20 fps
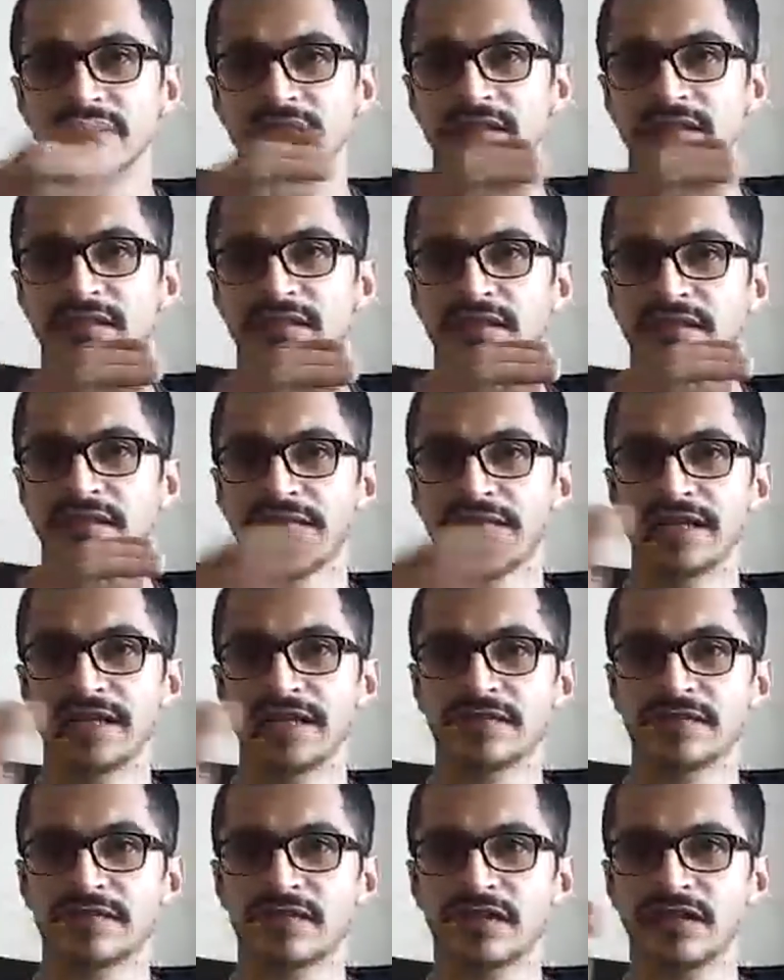a kind
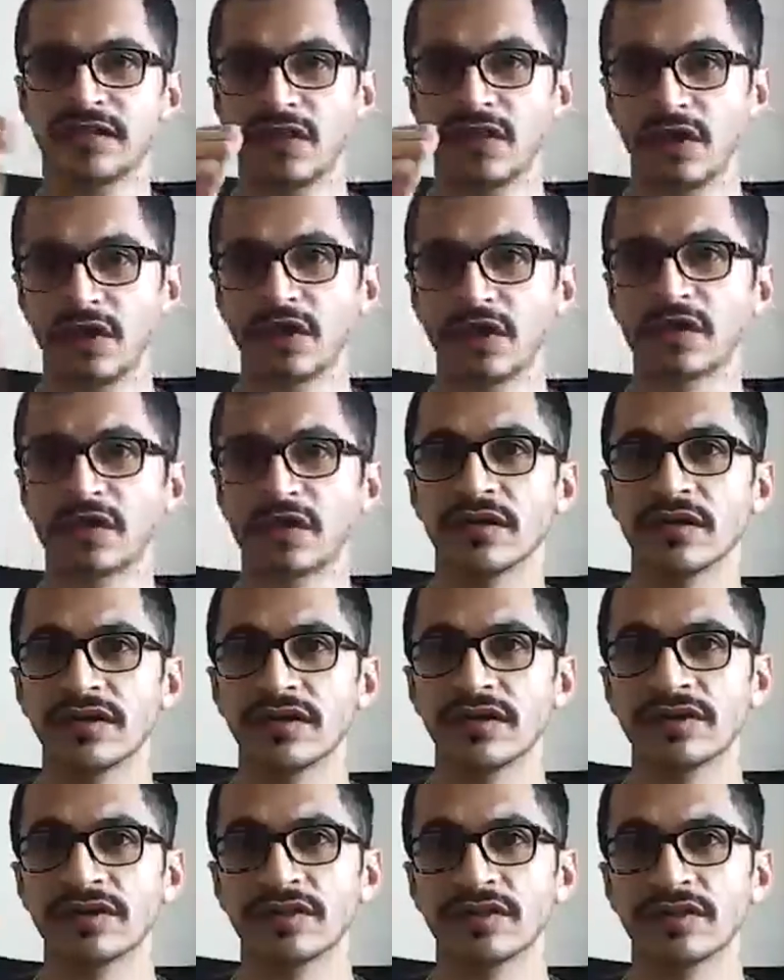of a log
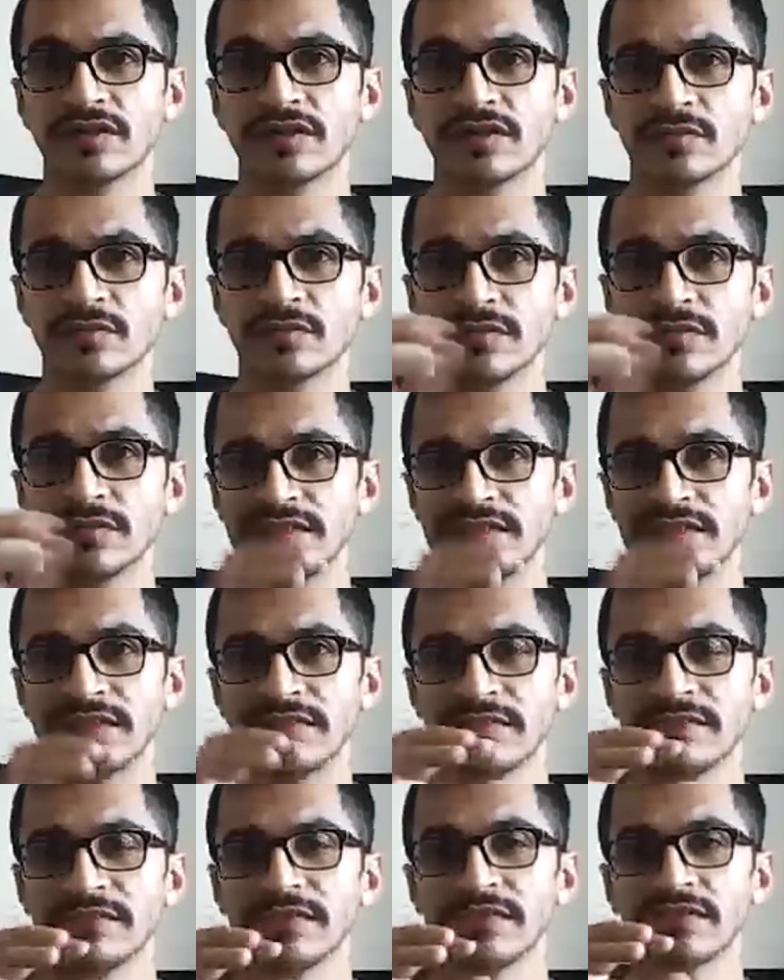to
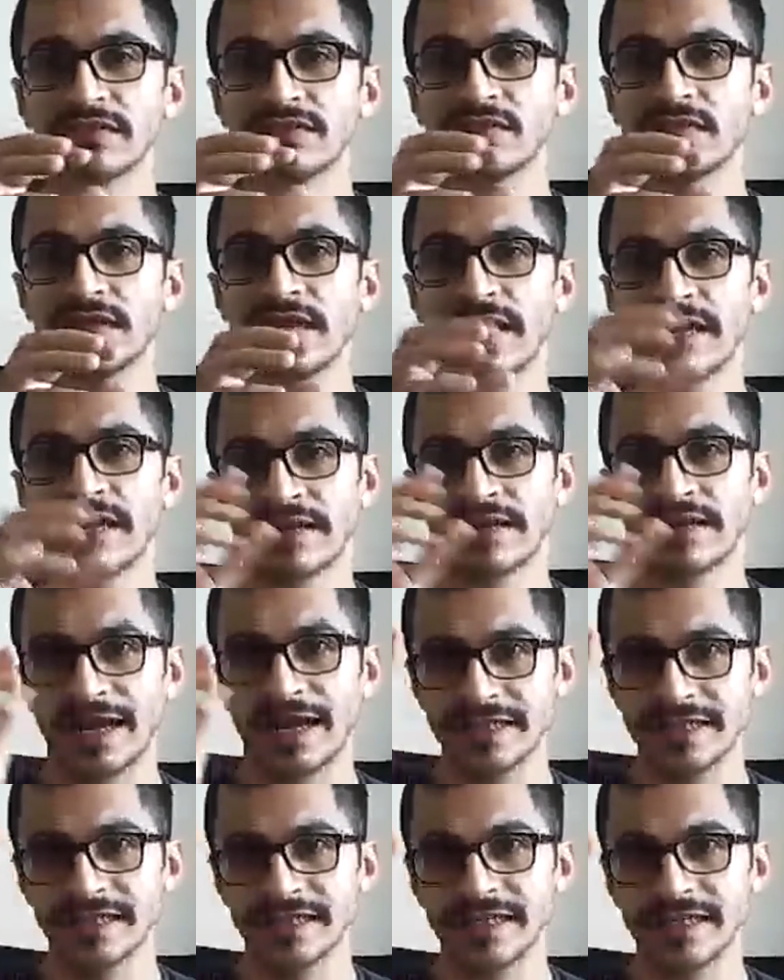preserve. And
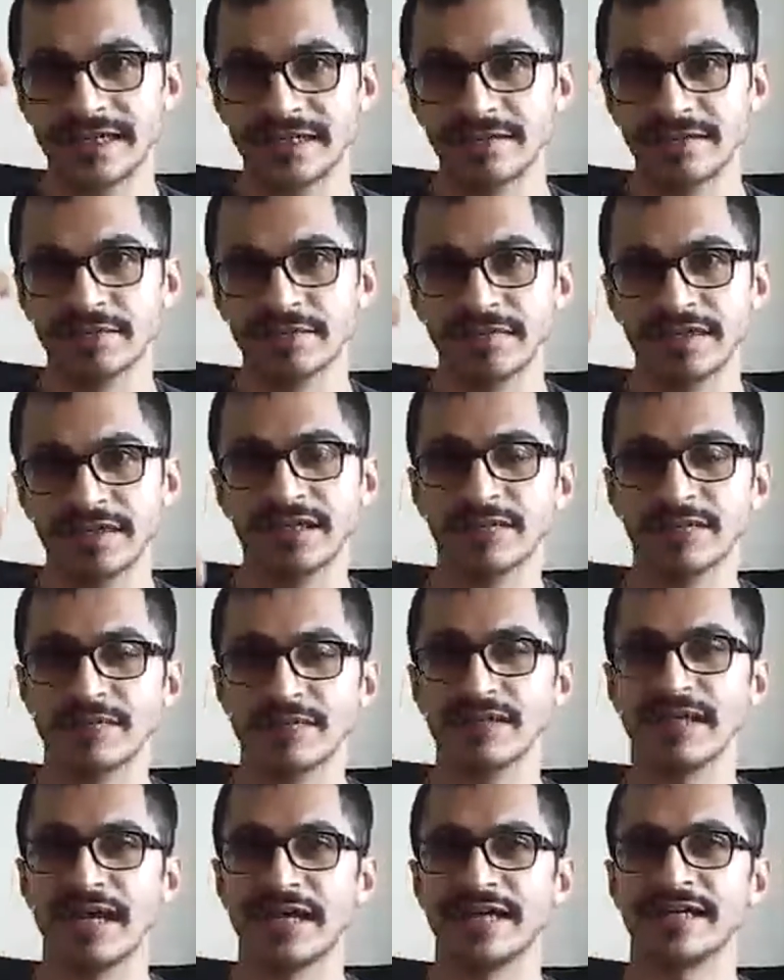as I get
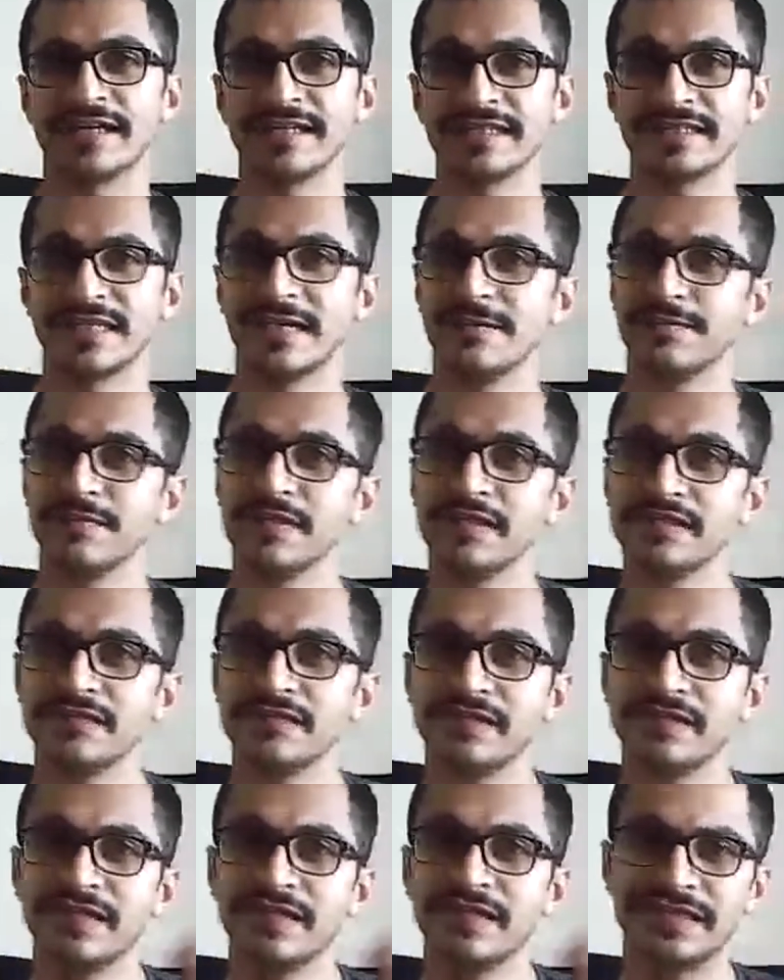multiple handwriting samples
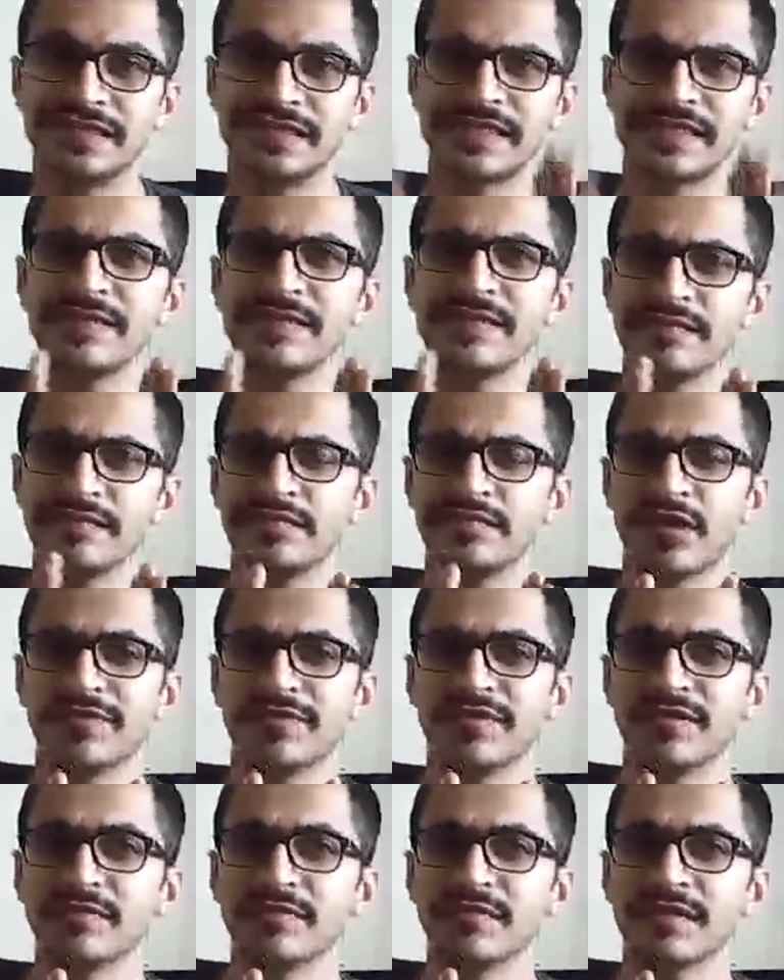with the same
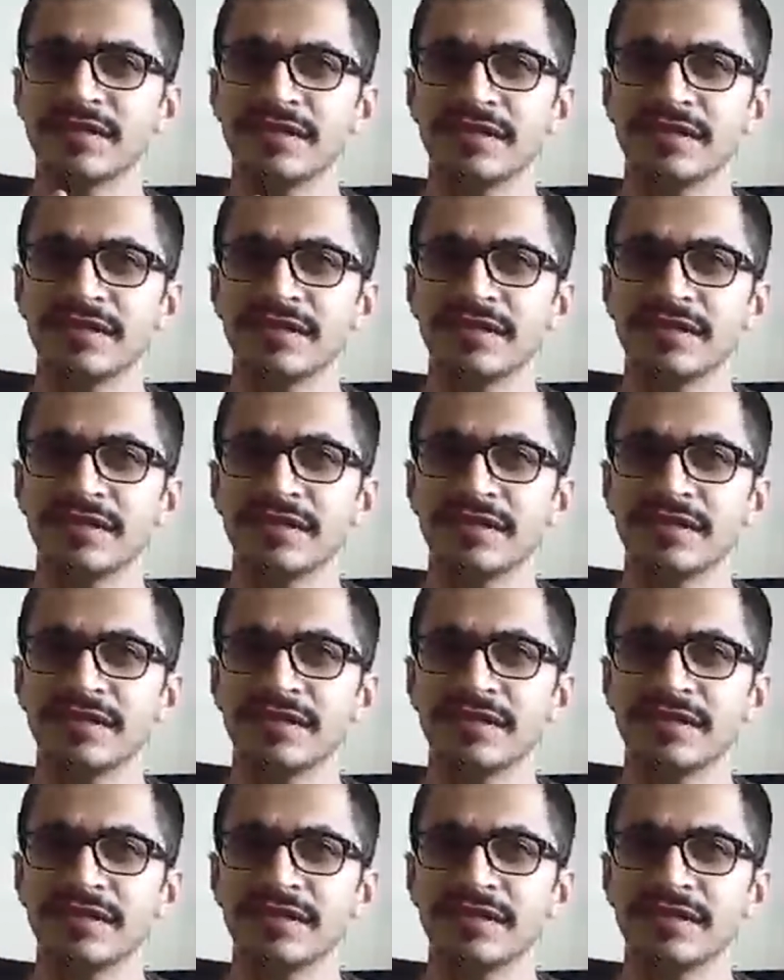problem,